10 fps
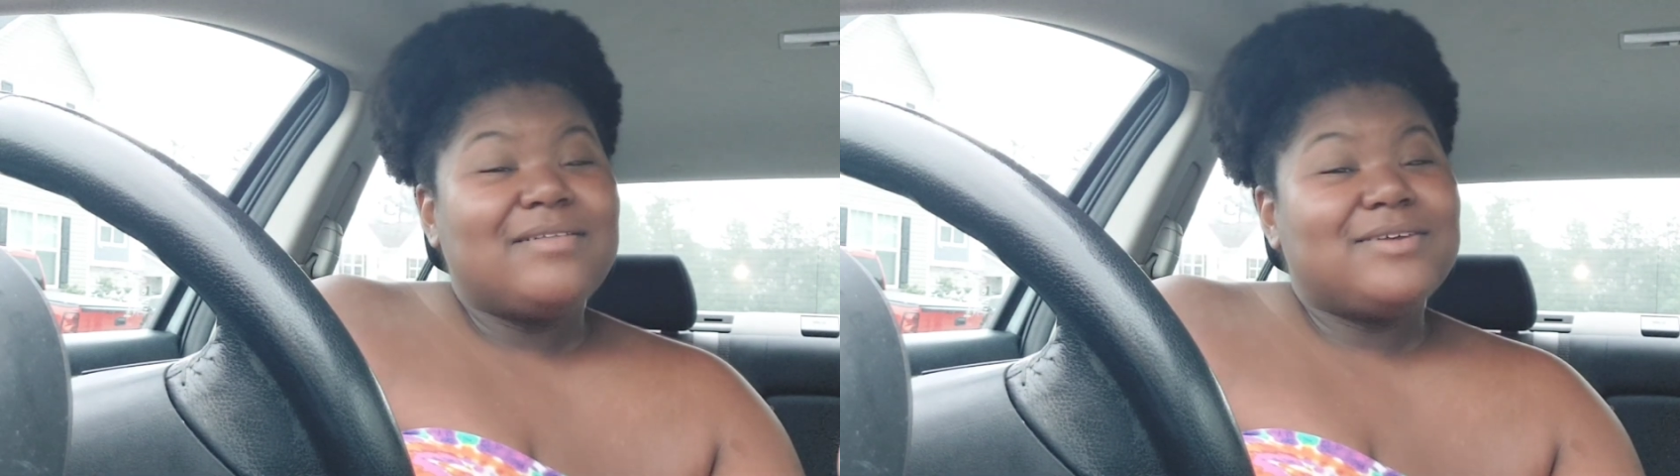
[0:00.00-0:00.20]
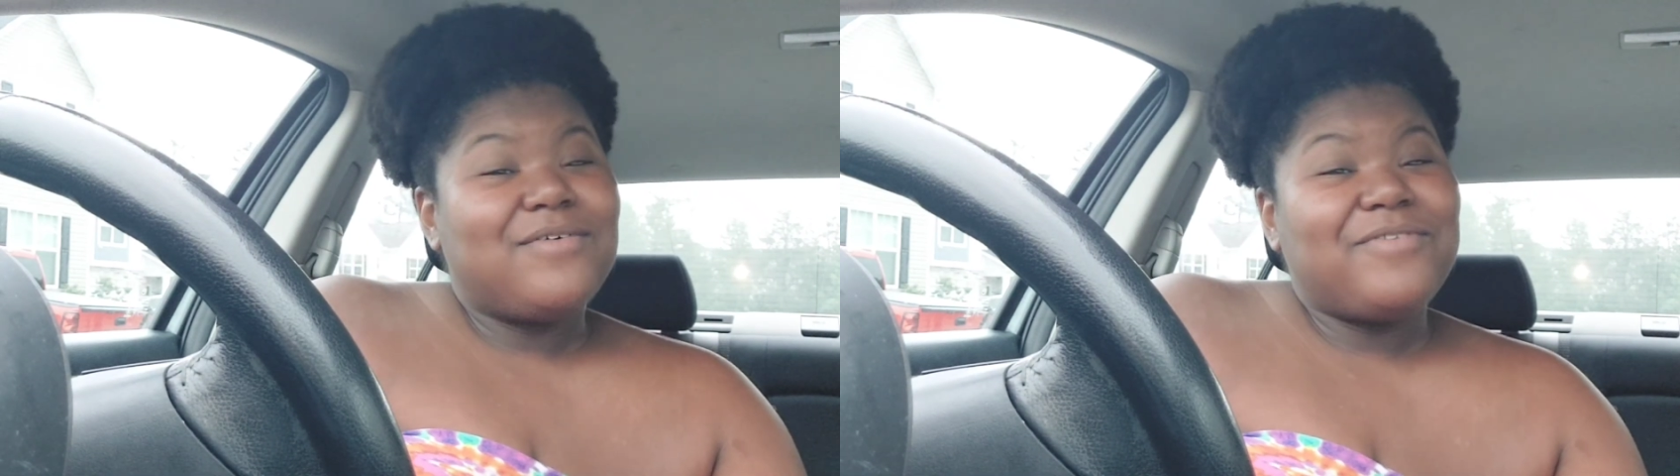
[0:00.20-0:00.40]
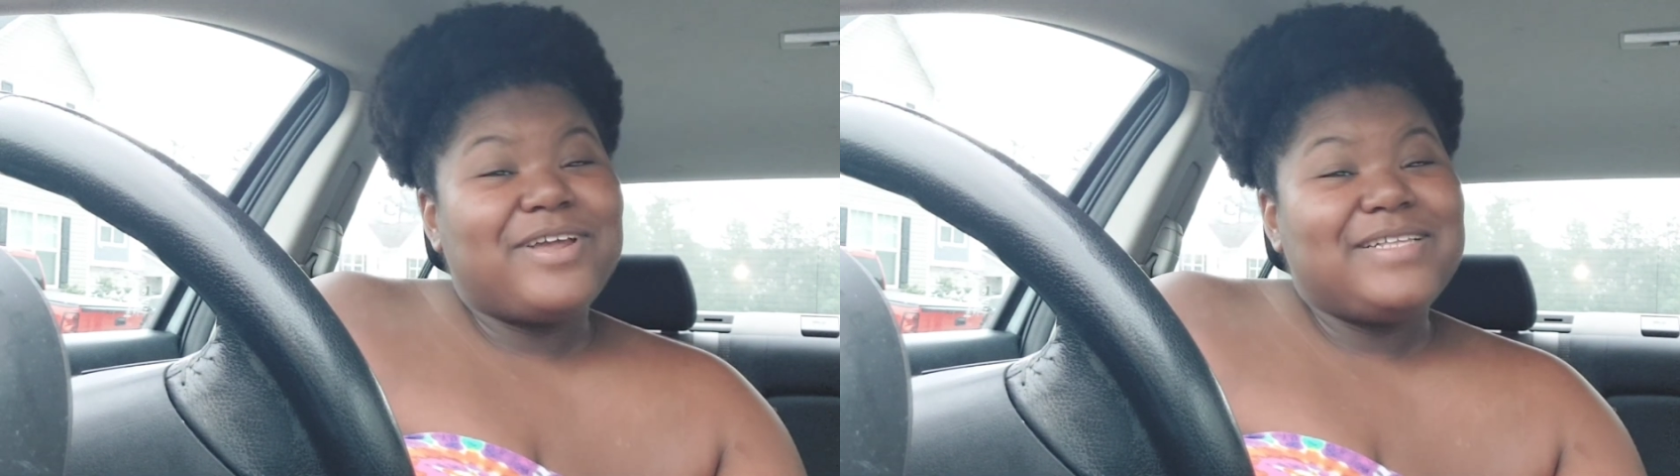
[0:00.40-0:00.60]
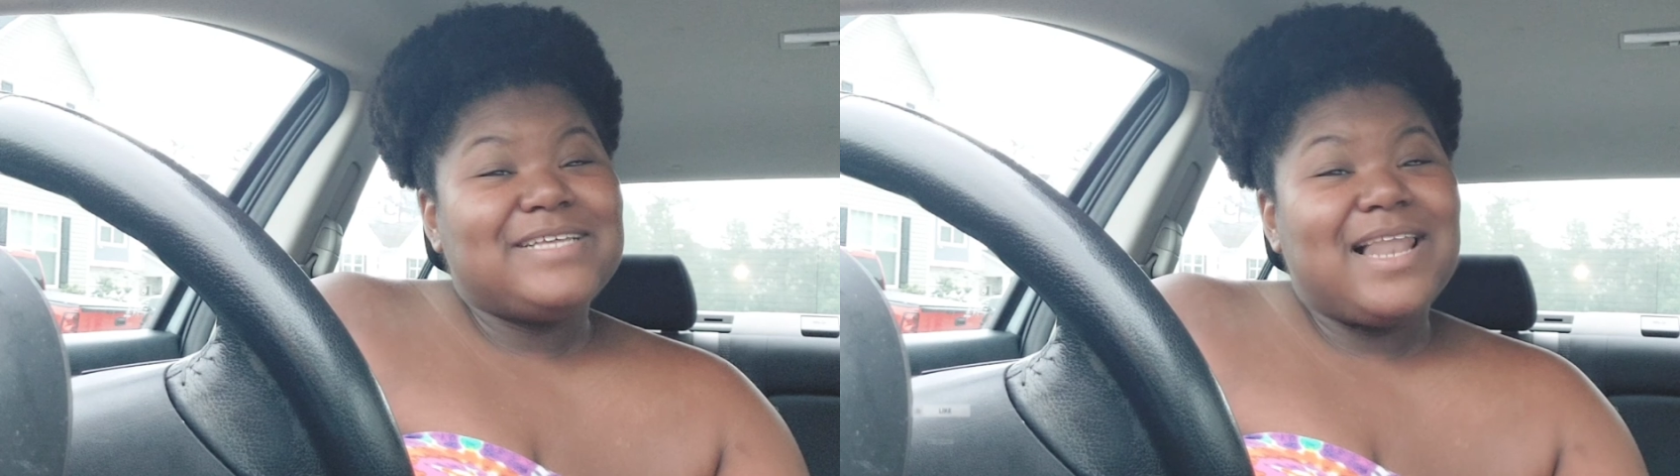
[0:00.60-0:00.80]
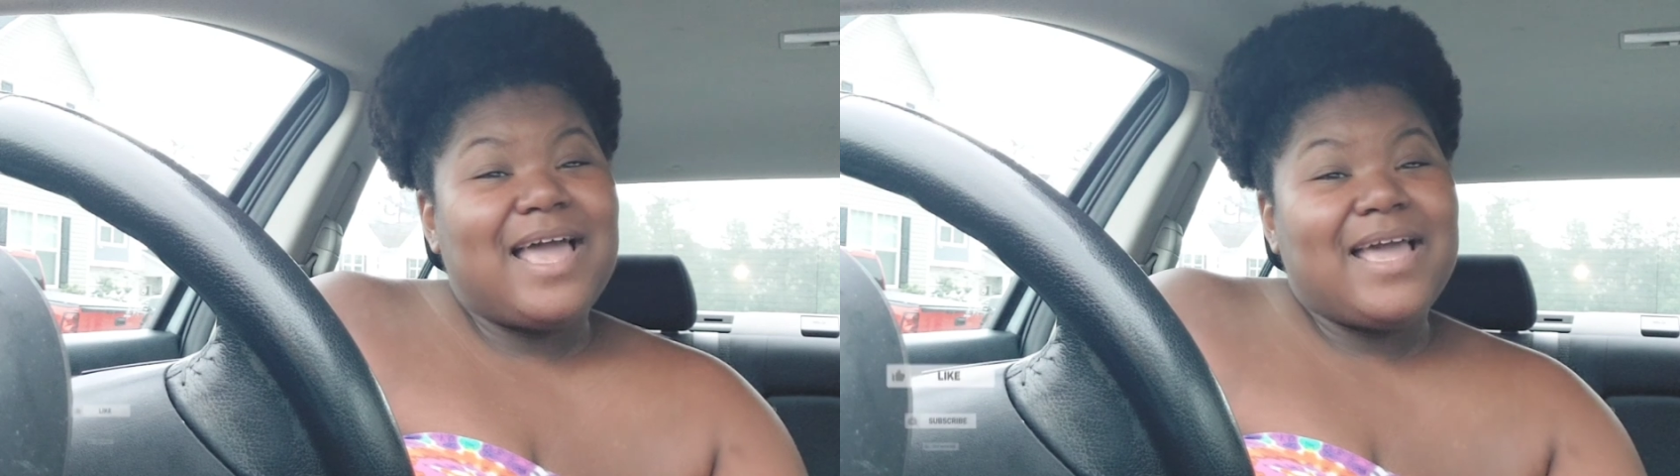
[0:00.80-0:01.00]
Don't forget
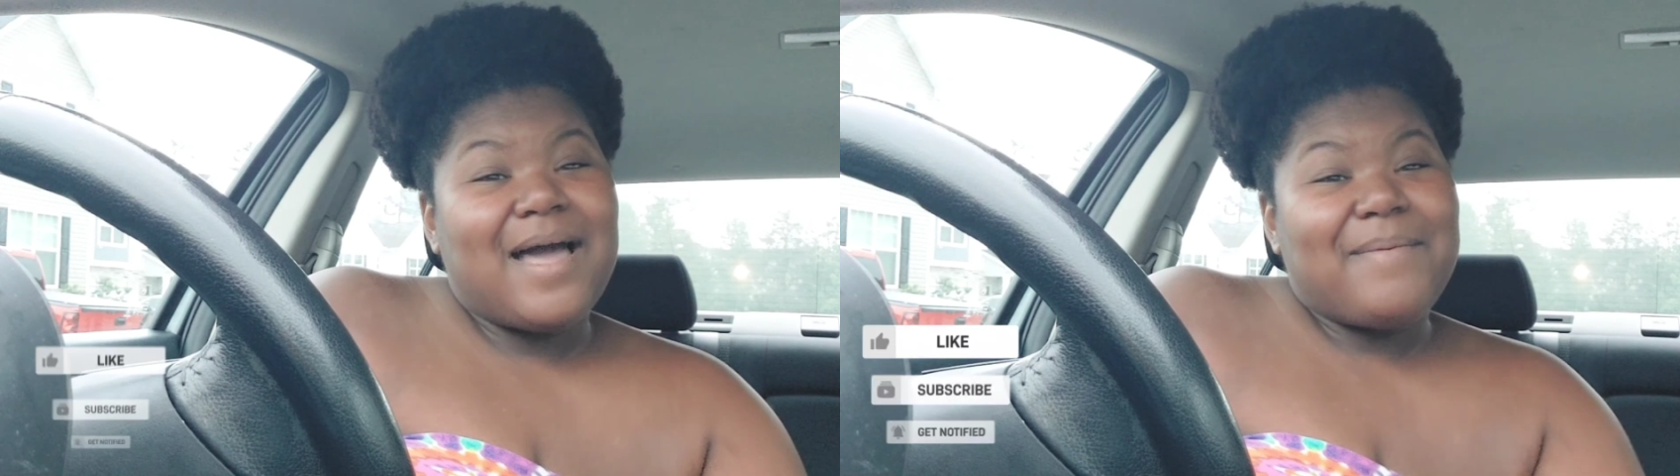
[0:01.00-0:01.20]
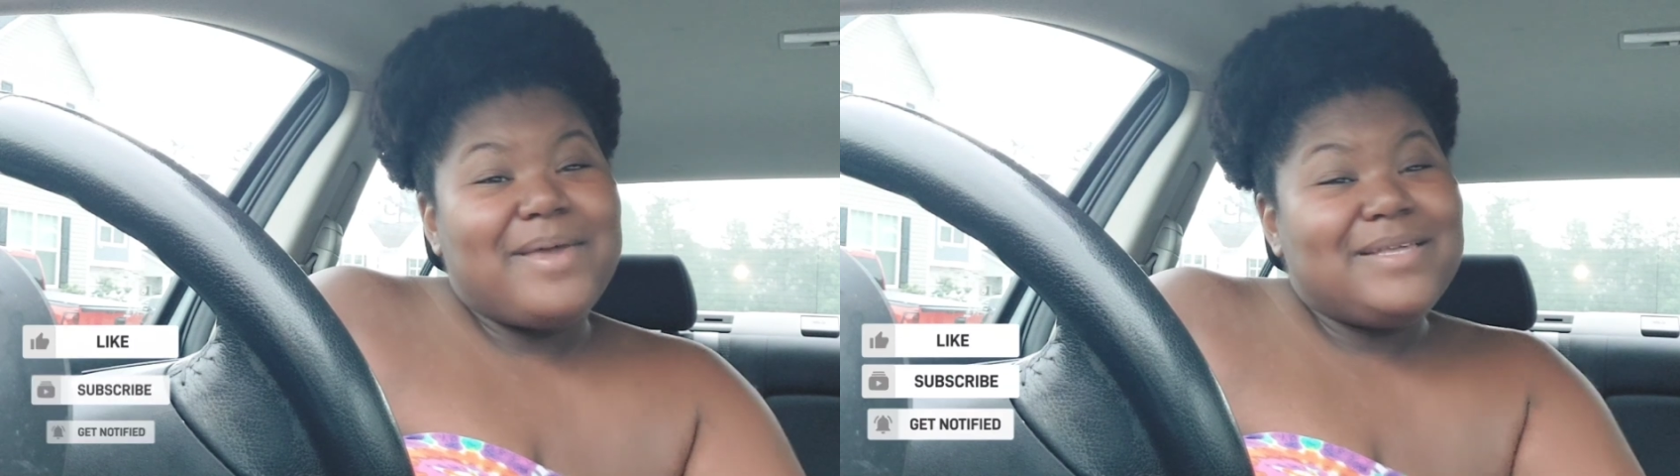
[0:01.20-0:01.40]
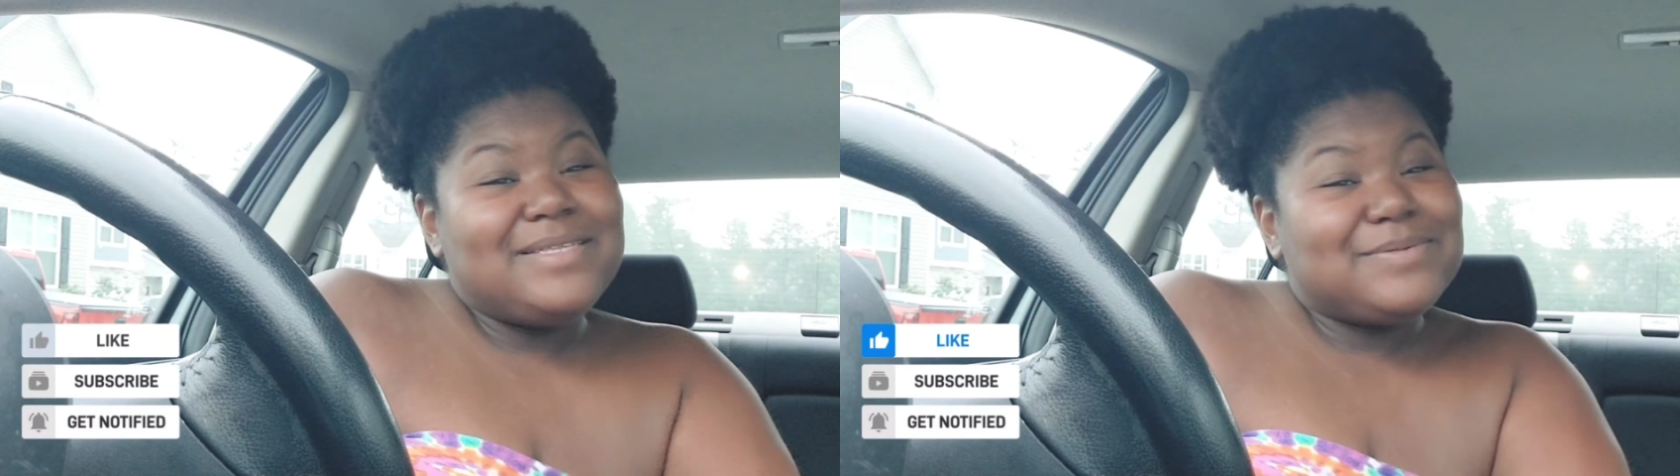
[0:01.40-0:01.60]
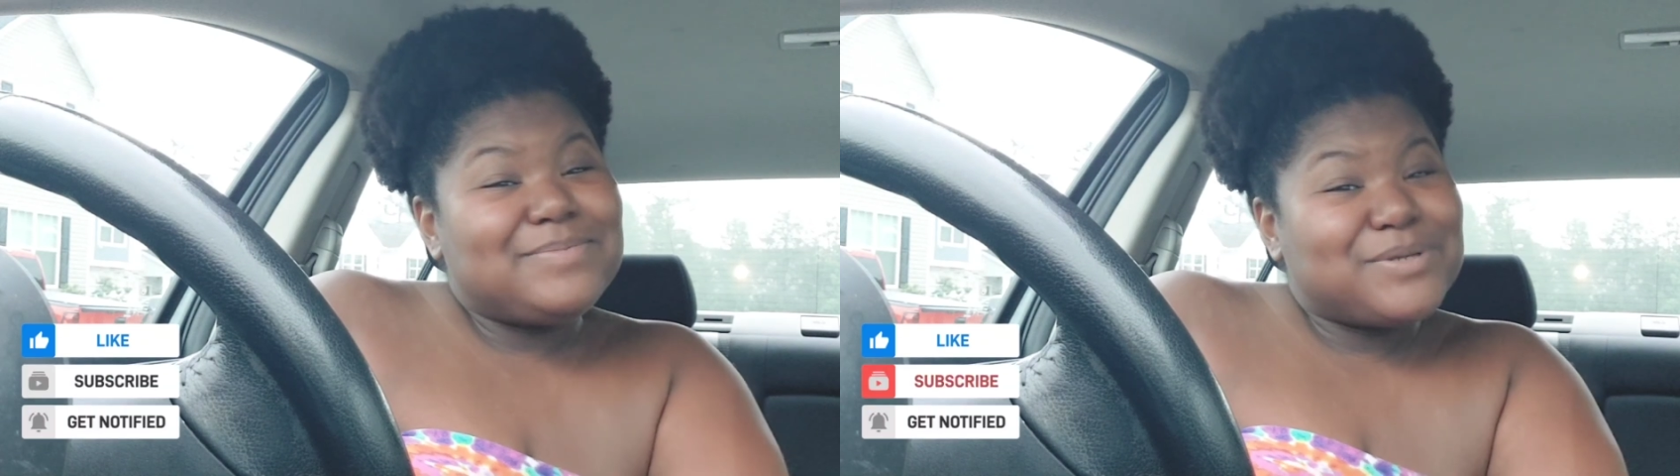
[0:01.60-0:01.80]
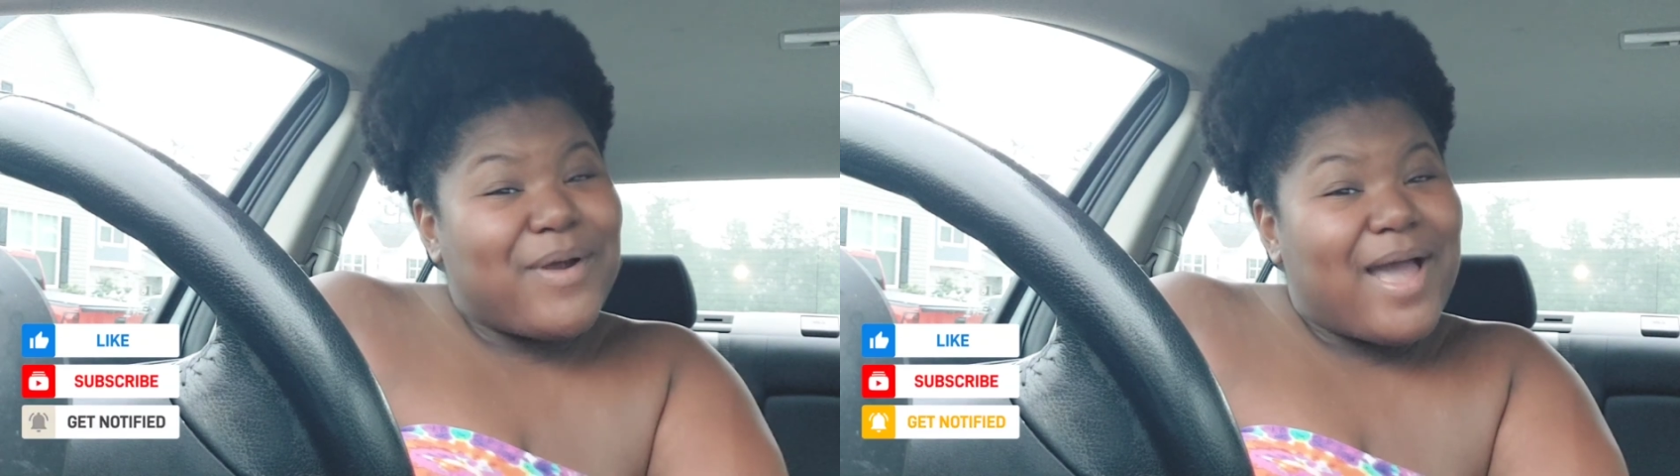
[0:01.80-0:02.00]
to like, comment, and
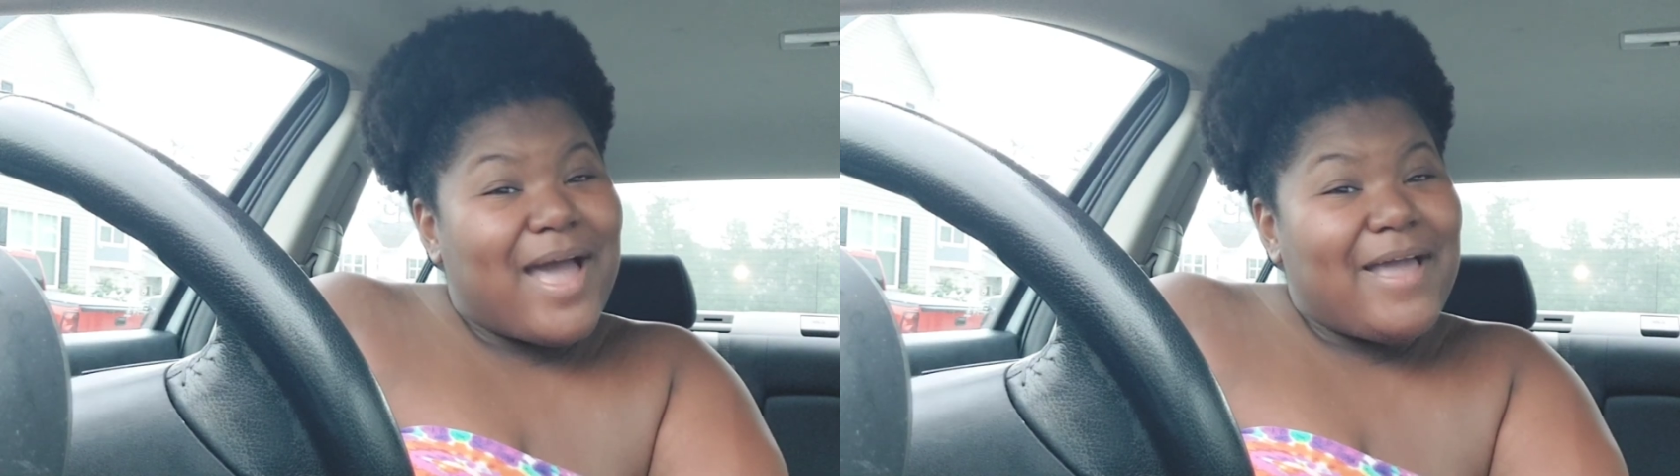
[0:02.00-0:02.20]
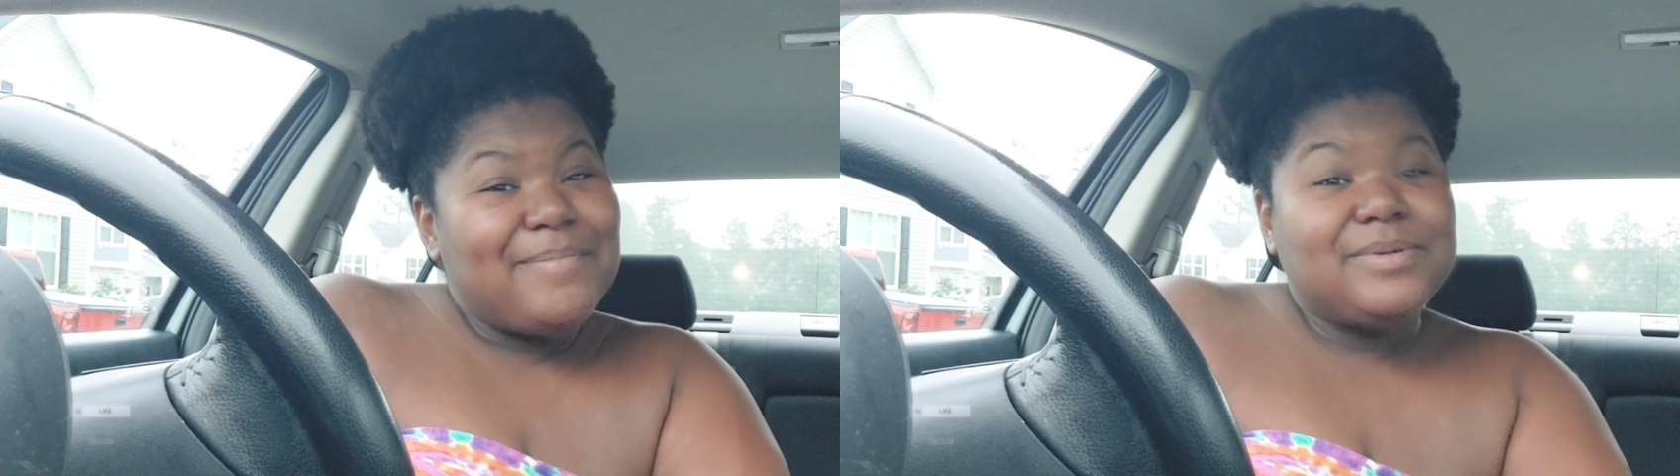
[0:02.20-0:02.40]
subscribe.